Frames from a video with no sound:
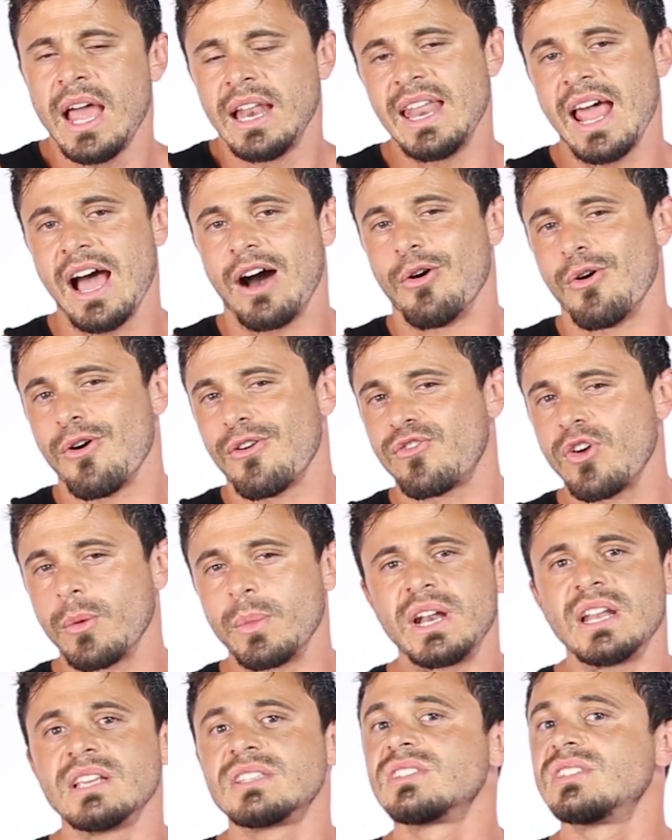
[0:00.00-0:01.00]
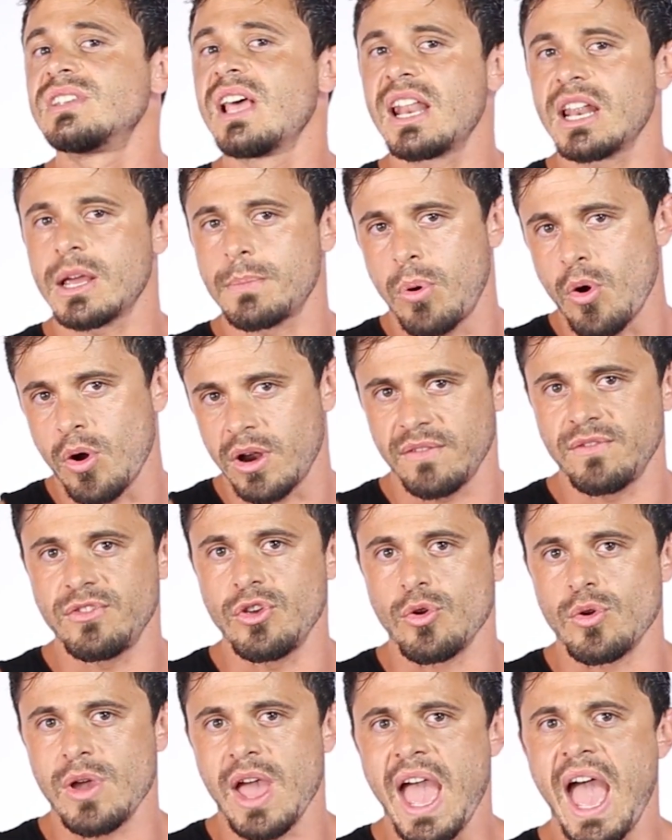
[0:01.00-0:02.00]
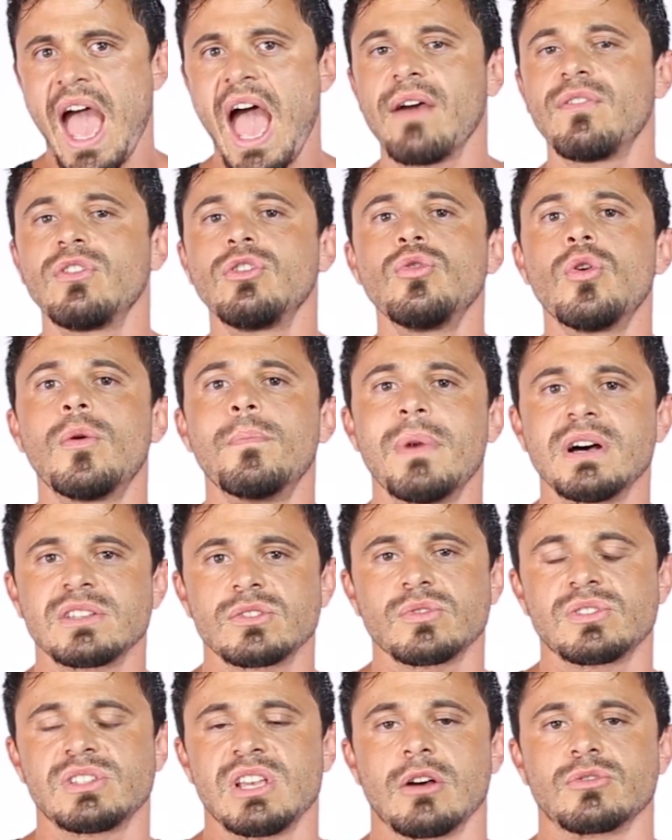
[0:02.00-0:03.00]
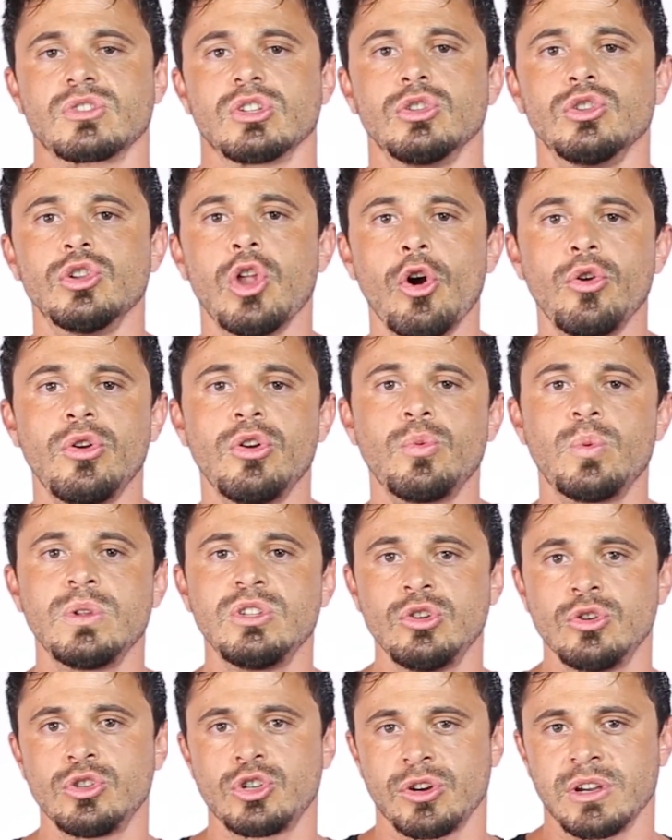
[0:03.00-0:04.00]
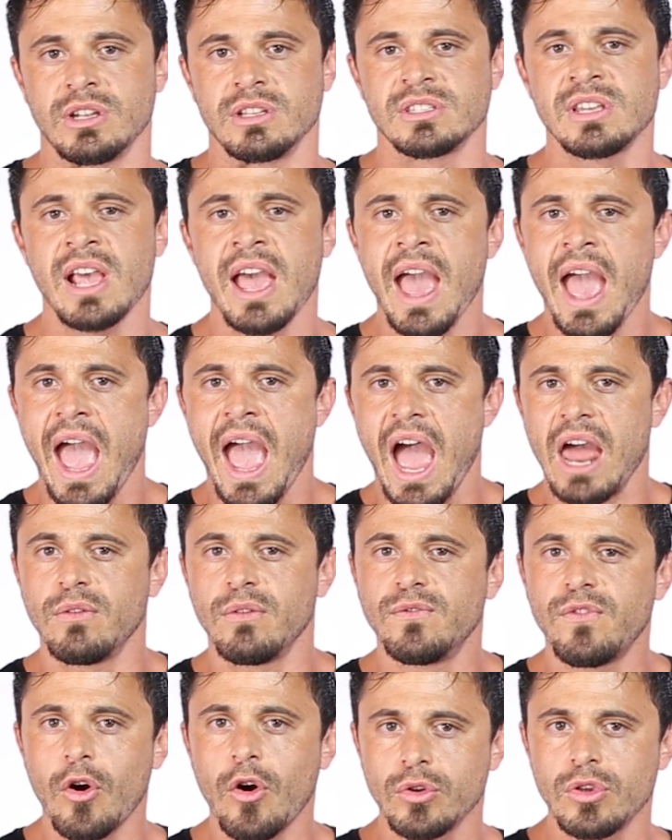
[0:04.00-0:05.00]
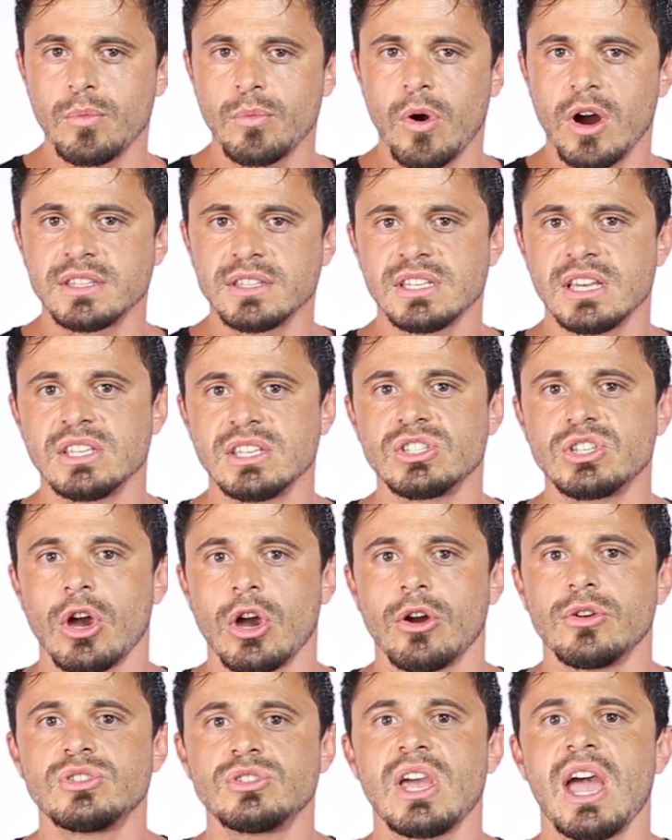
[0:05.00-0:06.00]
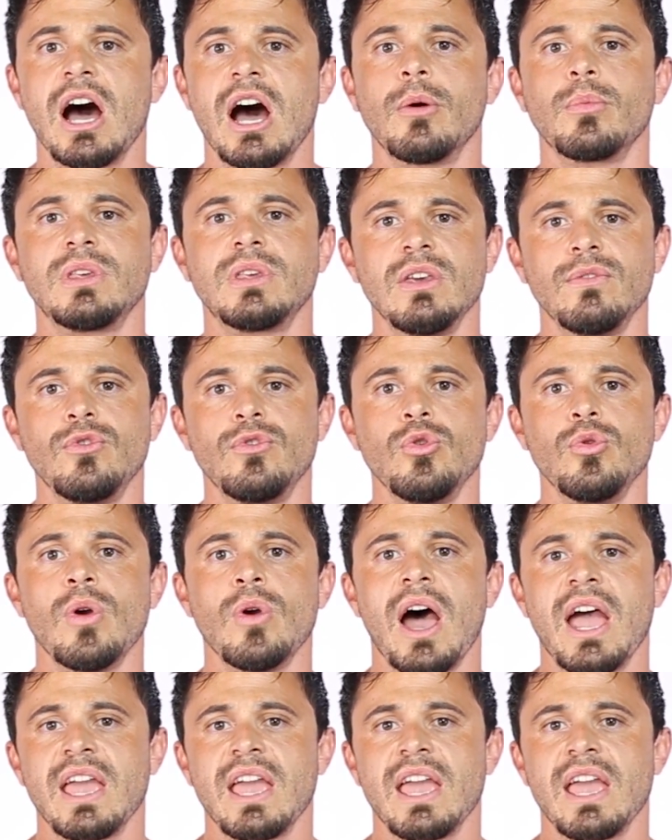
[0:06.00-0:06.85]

Now, from an aesthetic point of view, having your muscle cells loaded with nutrients and volumized is going to help give you